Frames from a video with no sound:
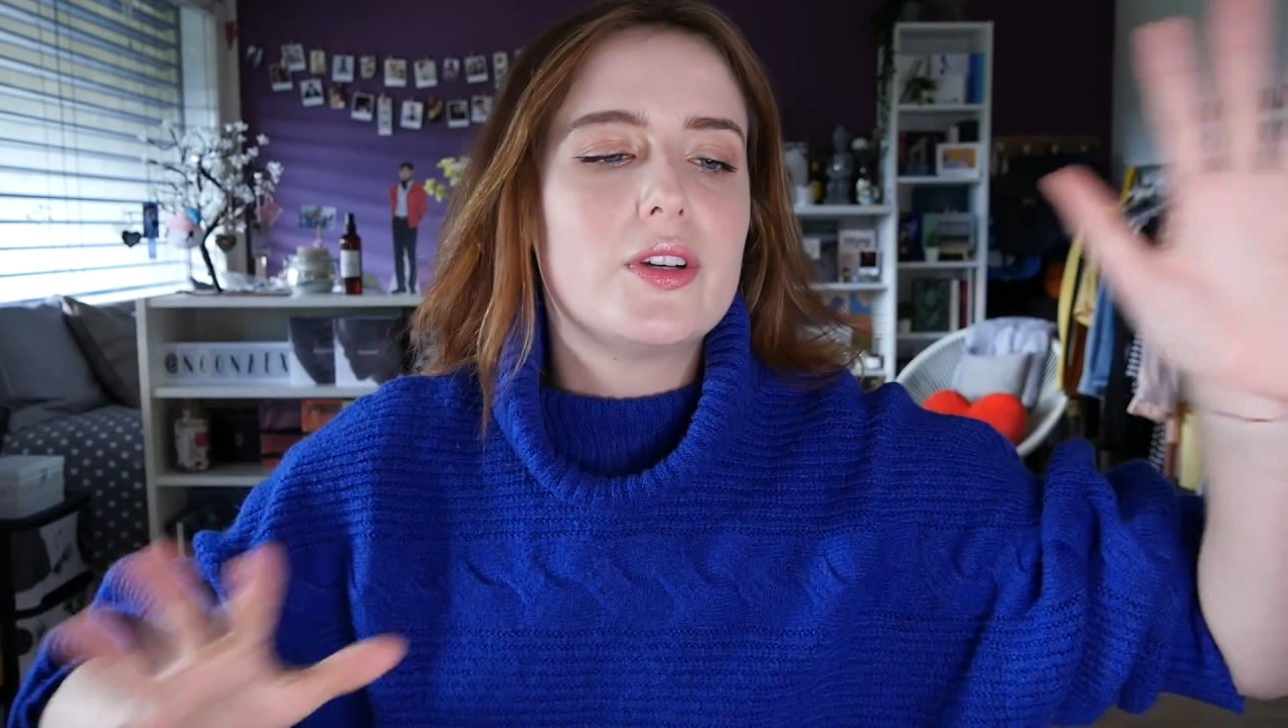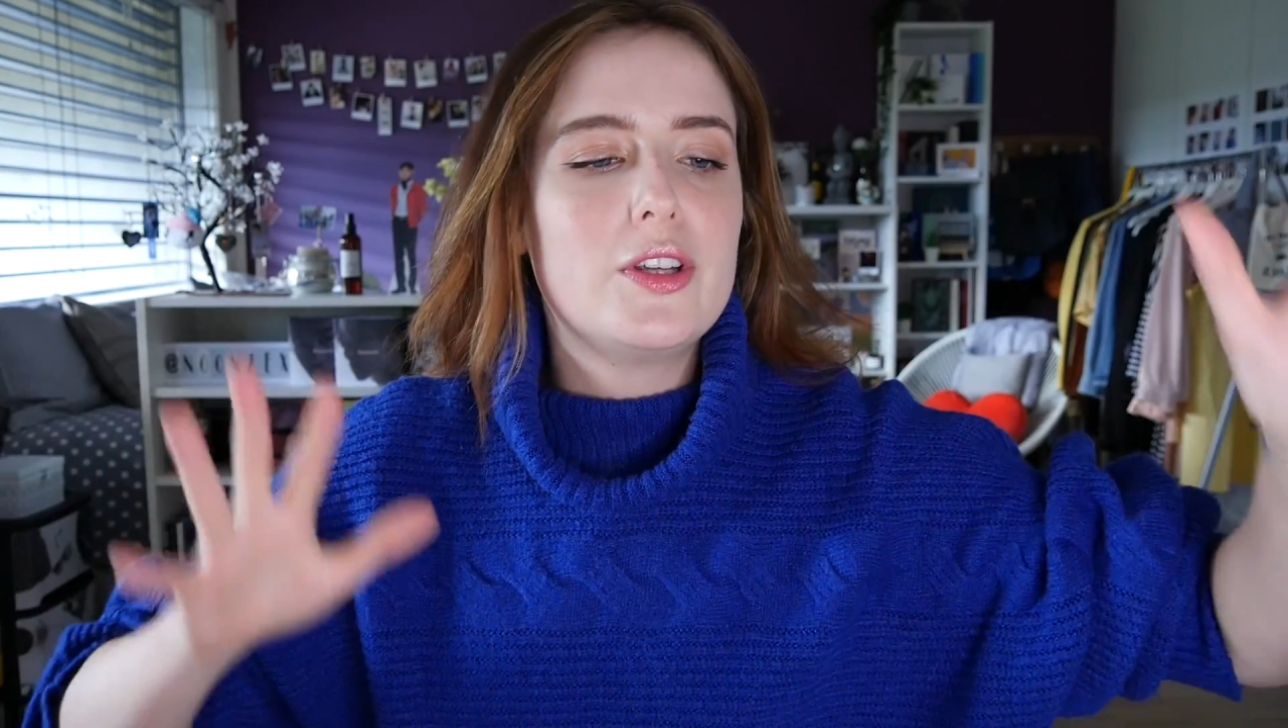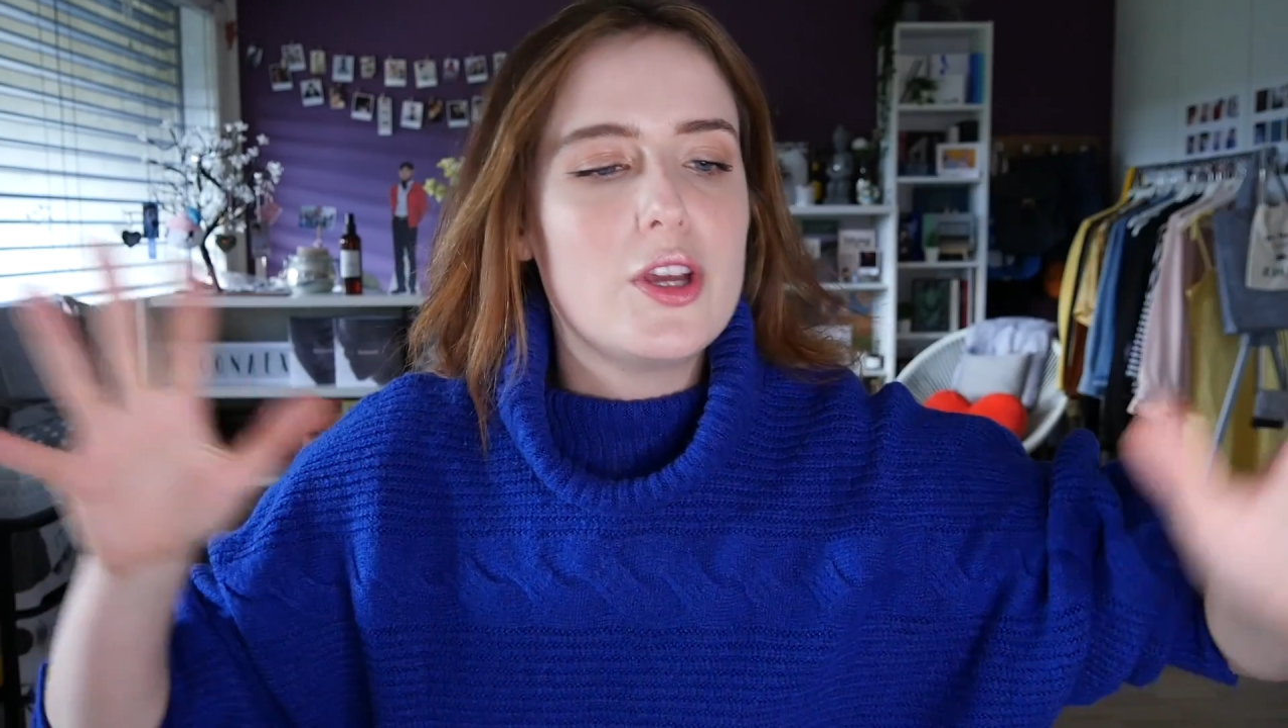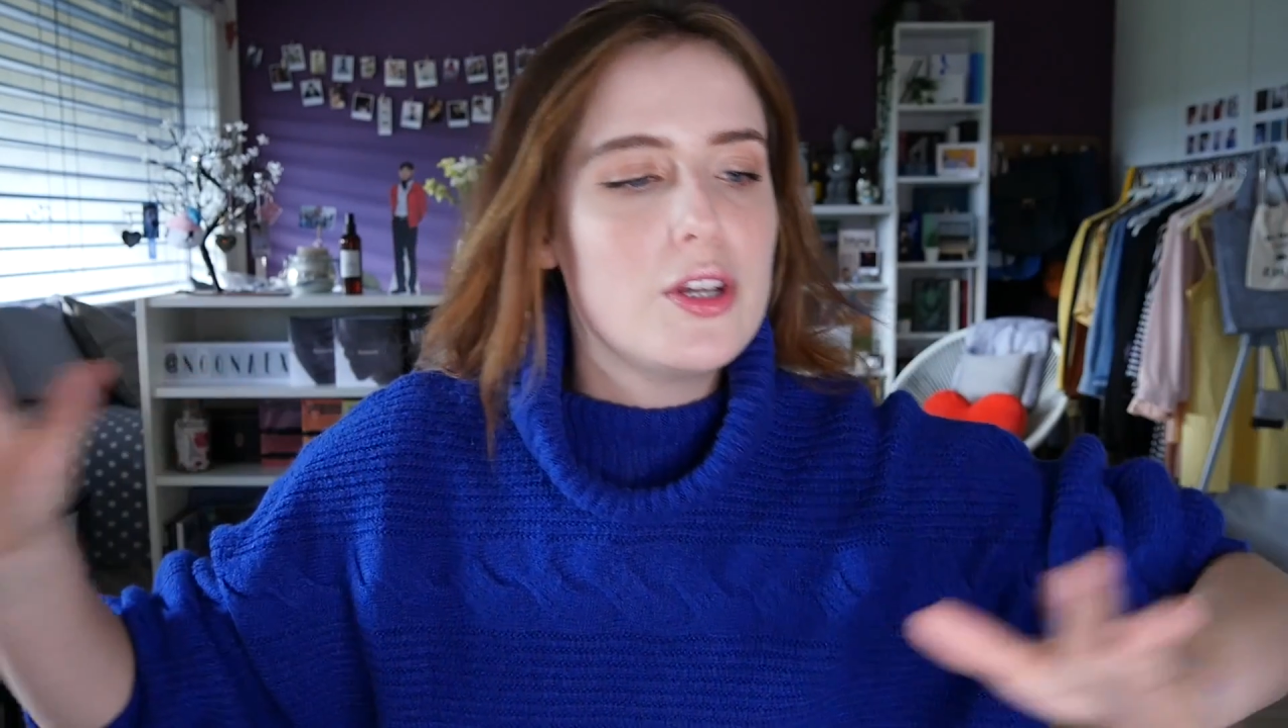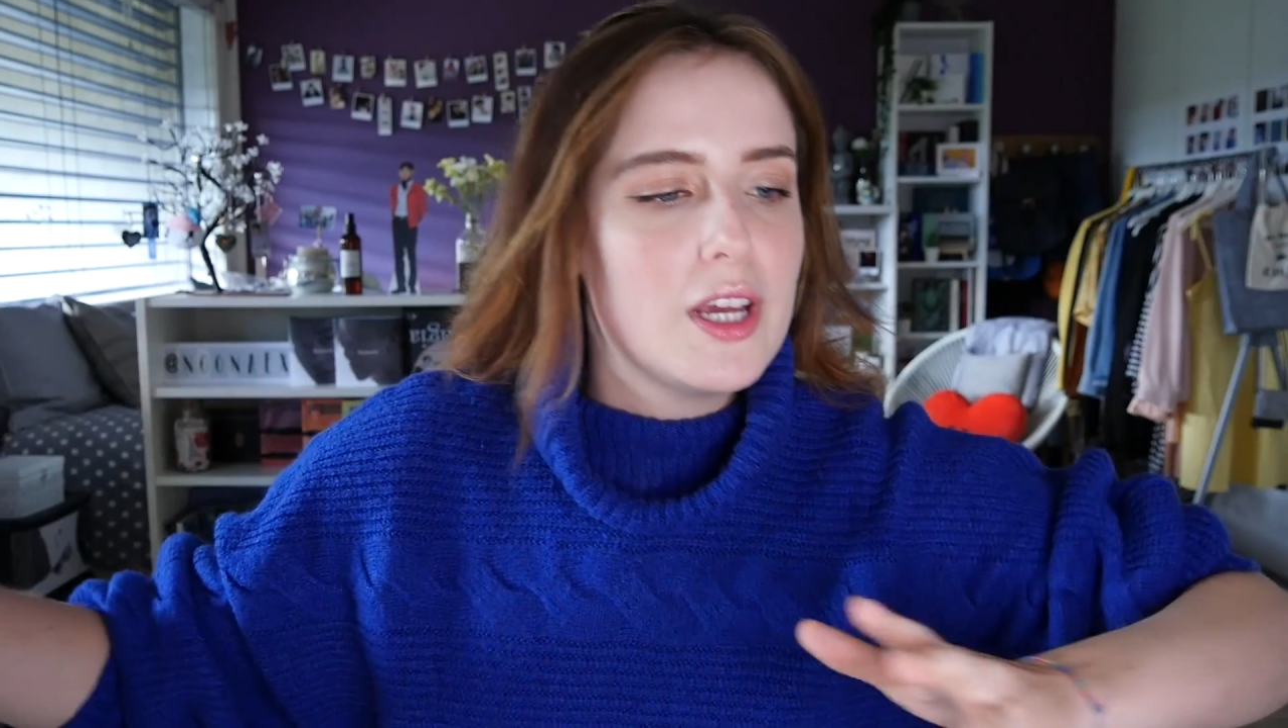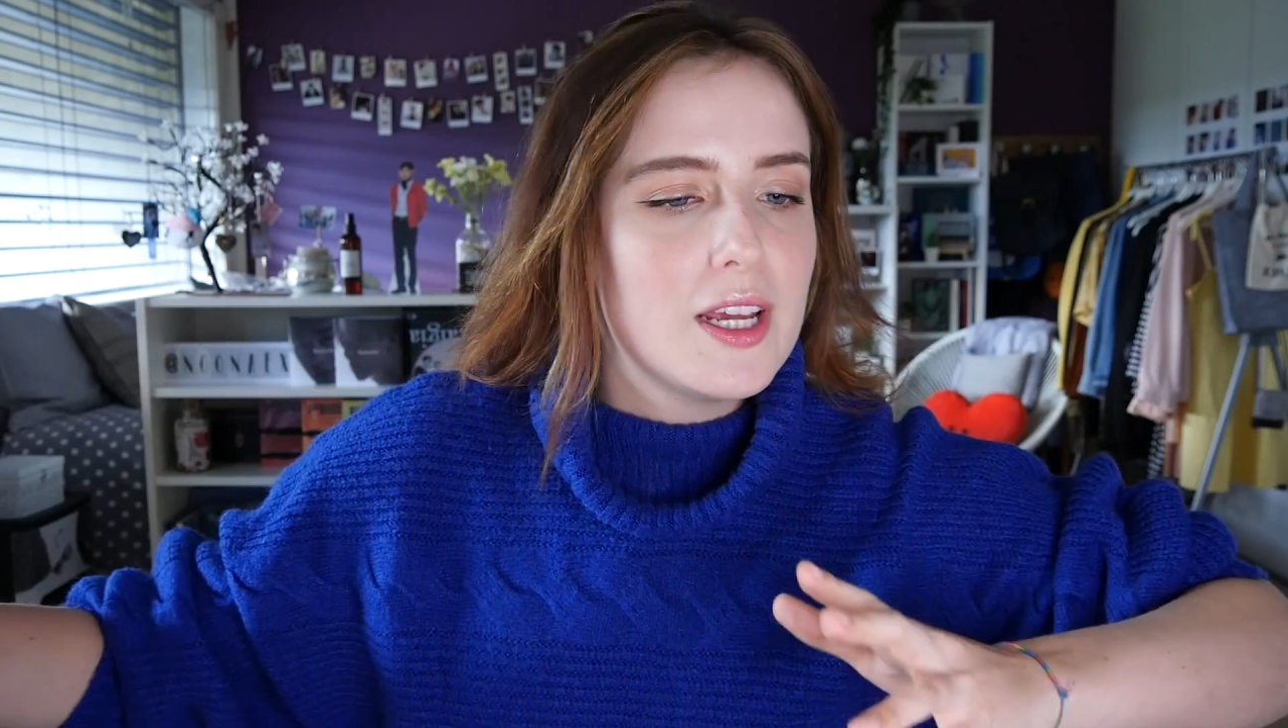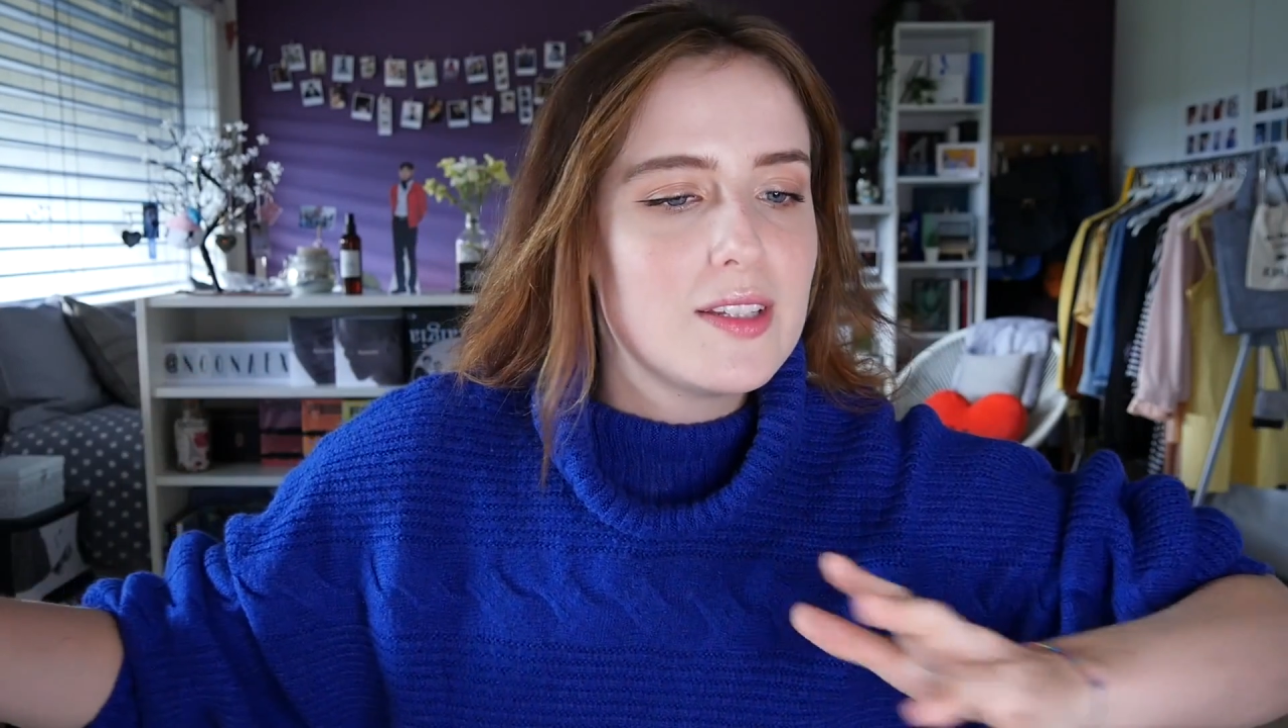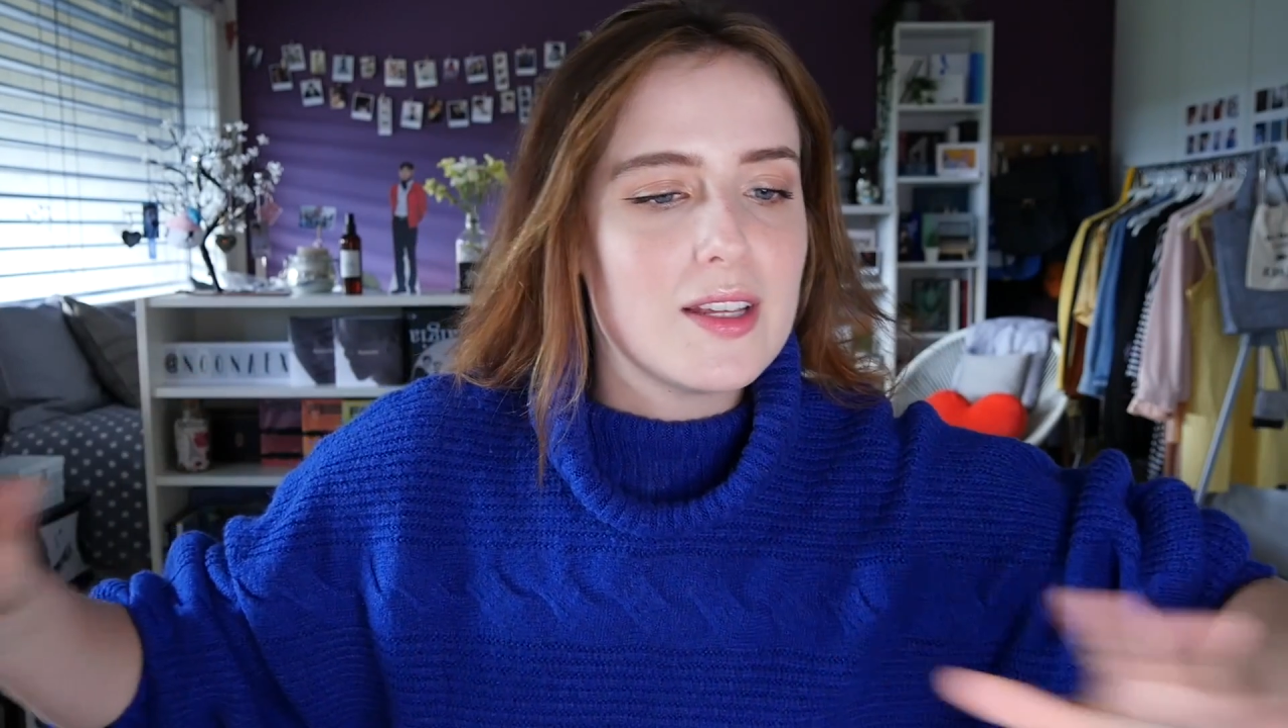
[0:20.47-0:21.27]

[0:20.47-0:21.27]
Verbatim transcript: units